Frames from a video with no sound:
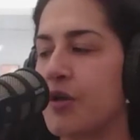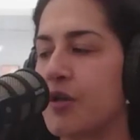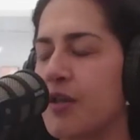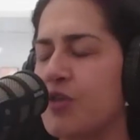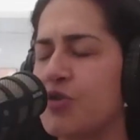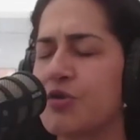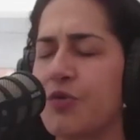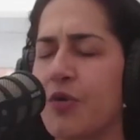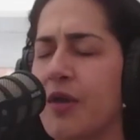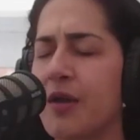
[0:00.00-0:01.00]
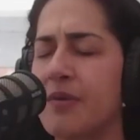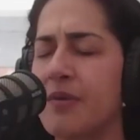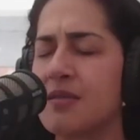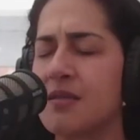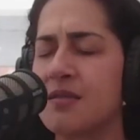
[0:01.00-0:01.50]
and just growing a
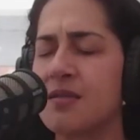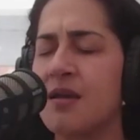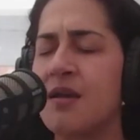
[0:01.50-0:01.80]
business,